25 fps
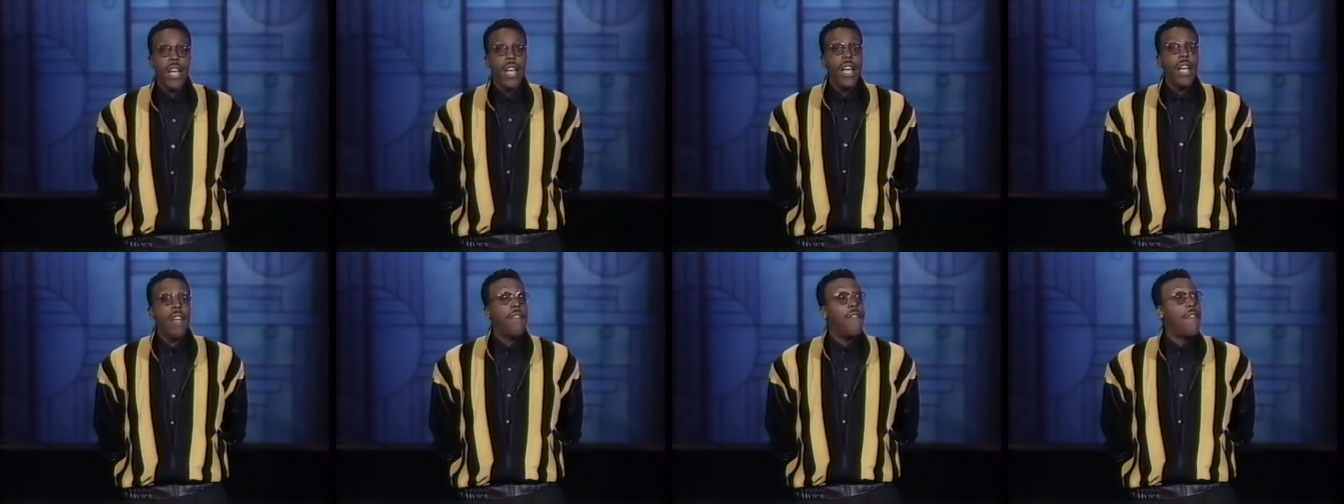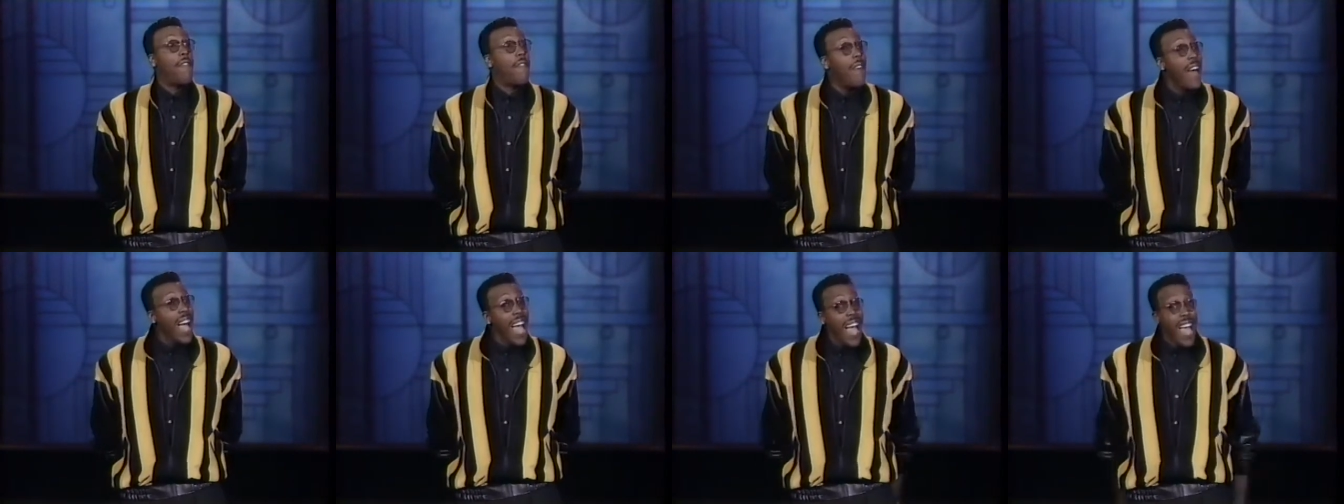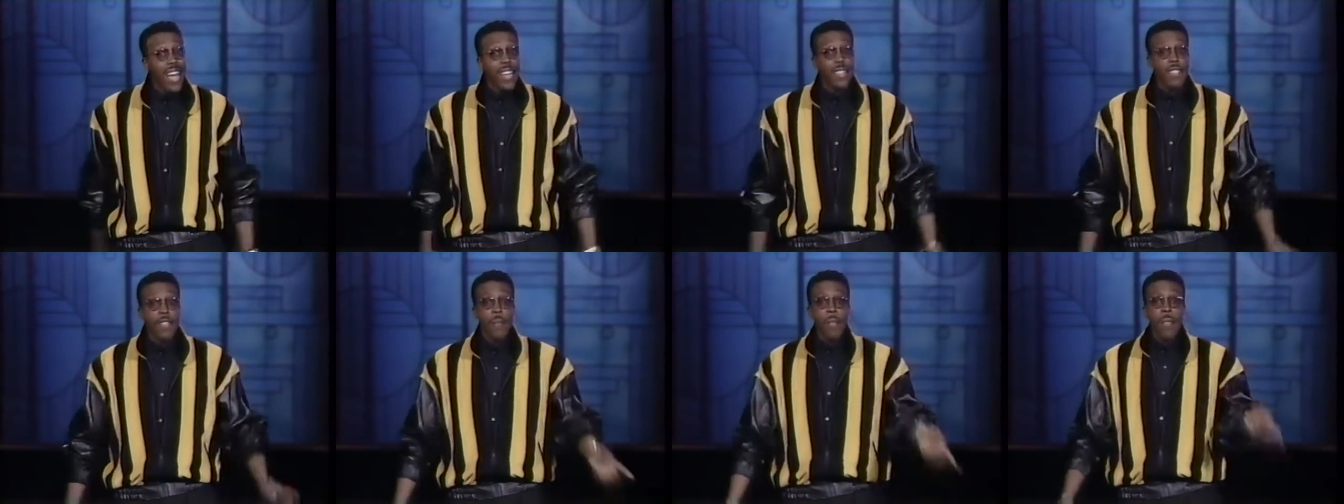In
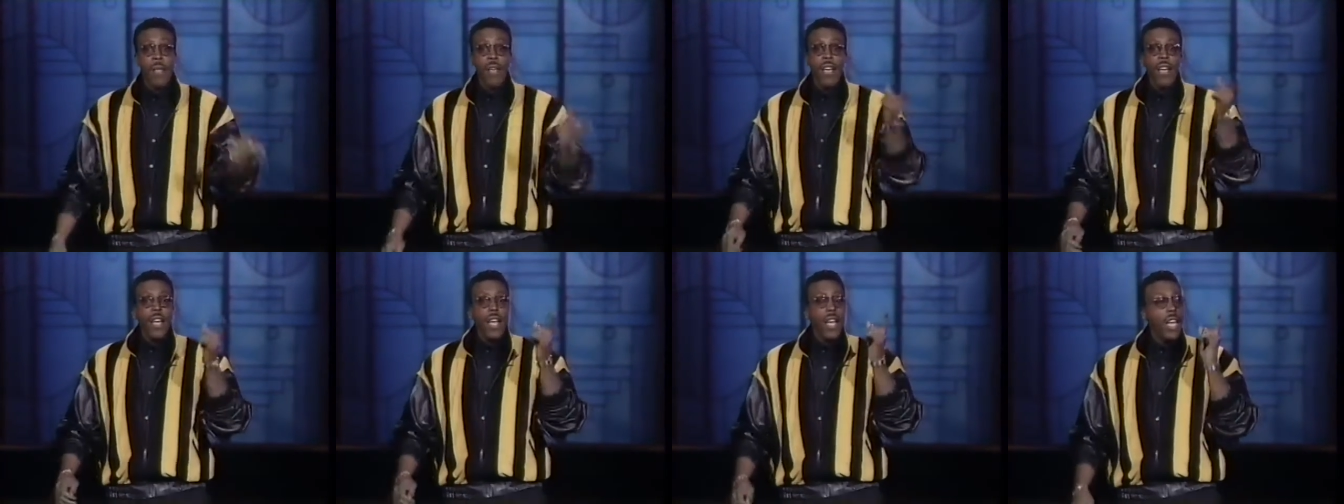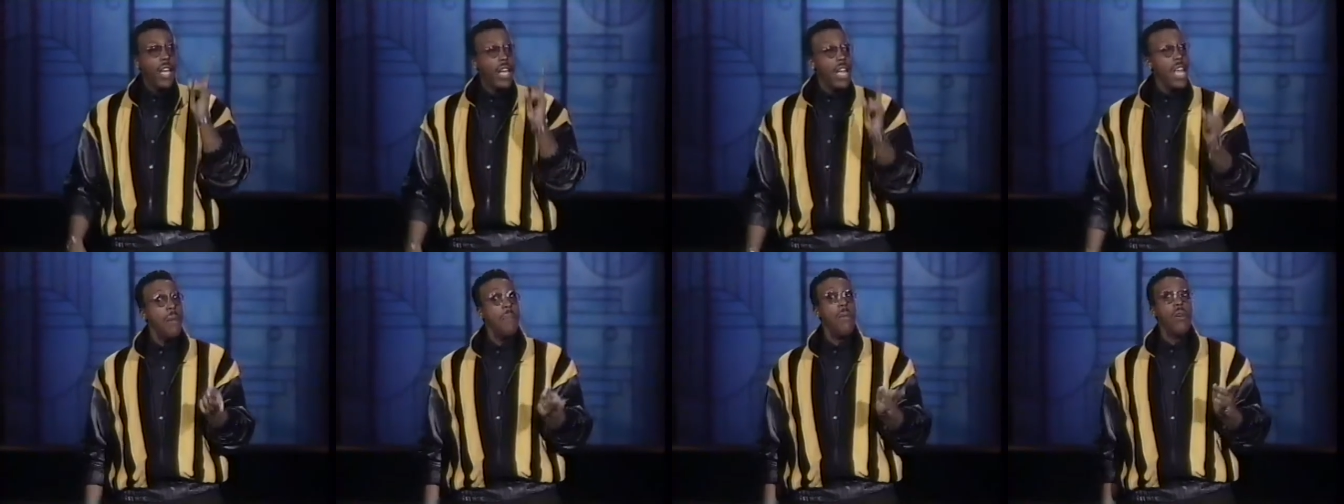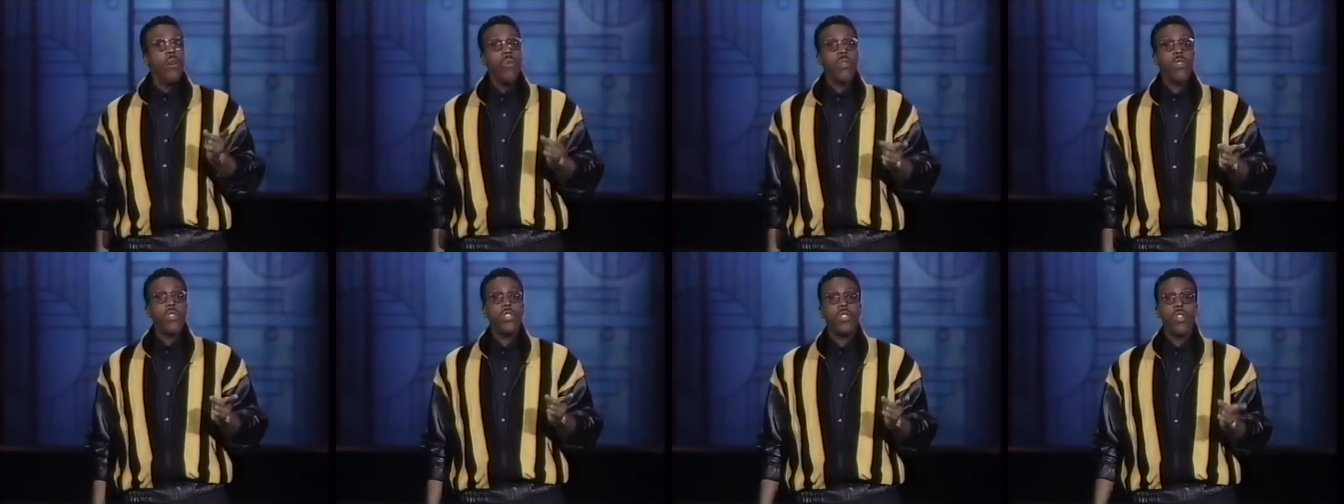fact,
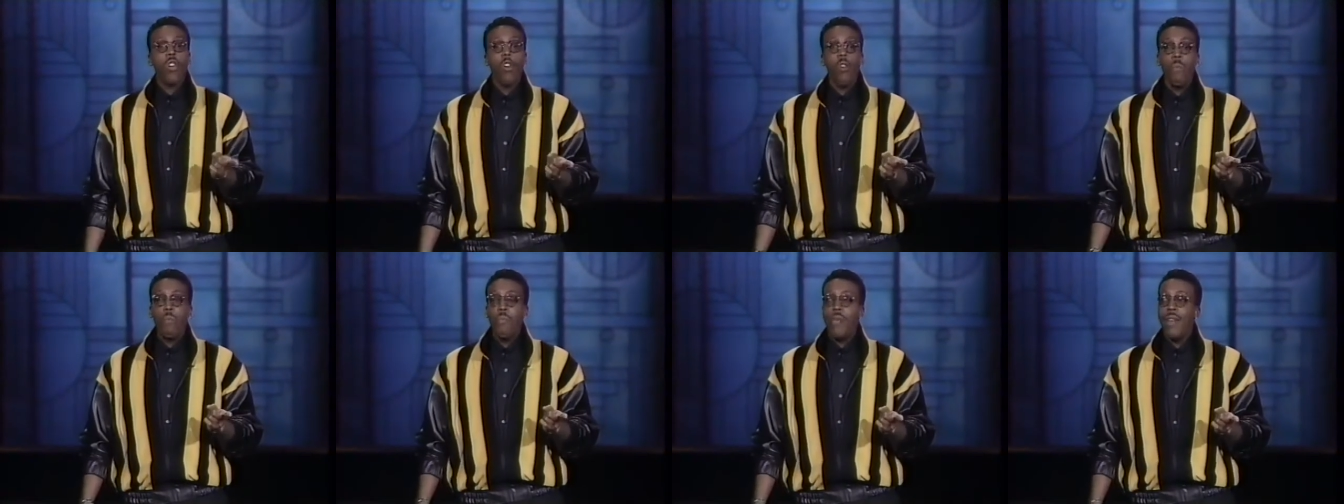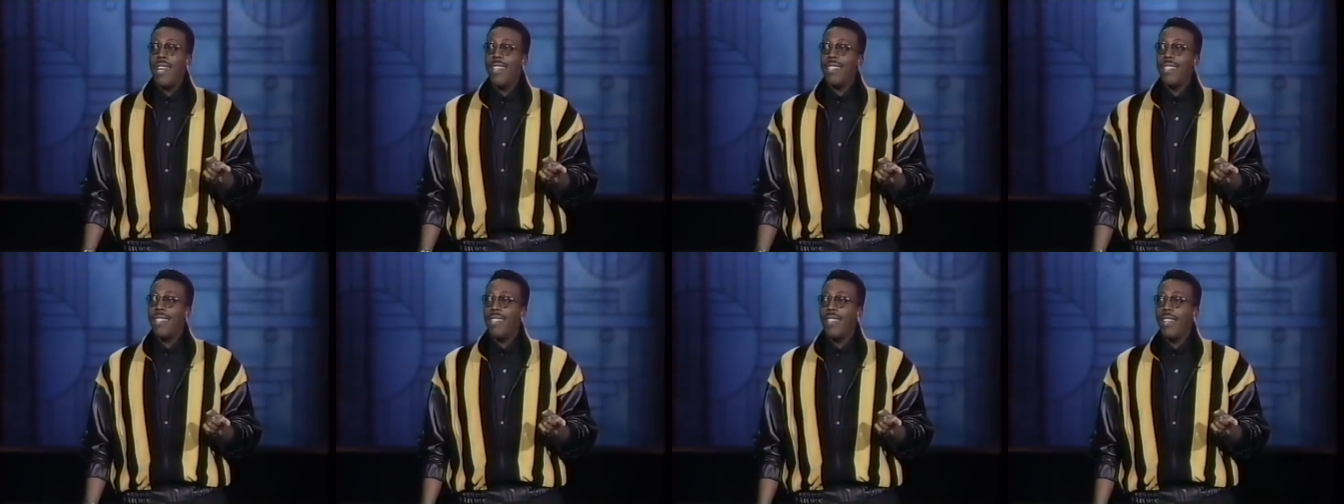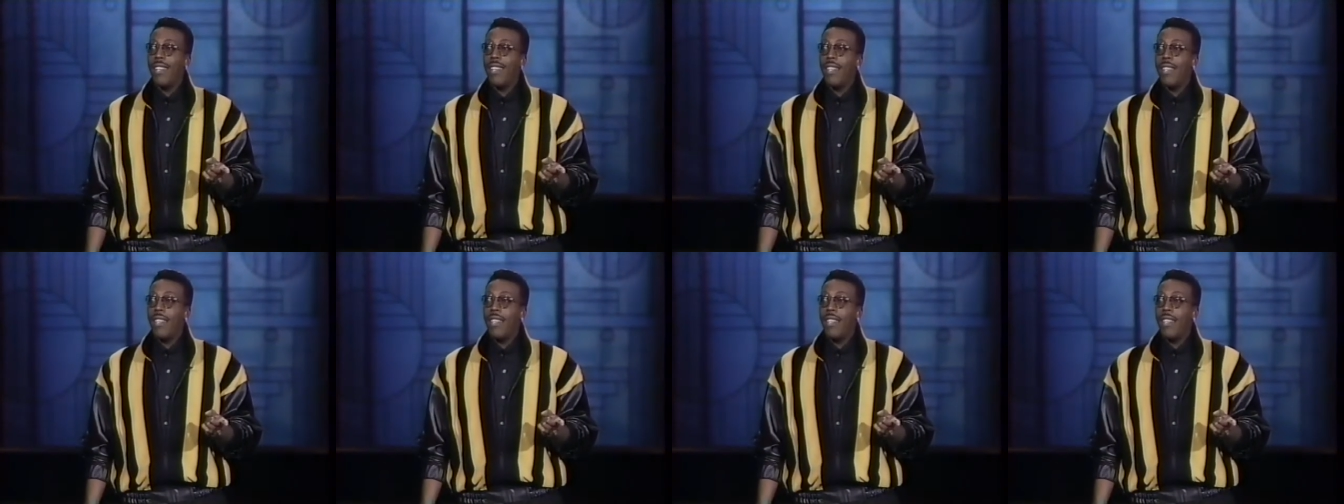Ebert was so pissed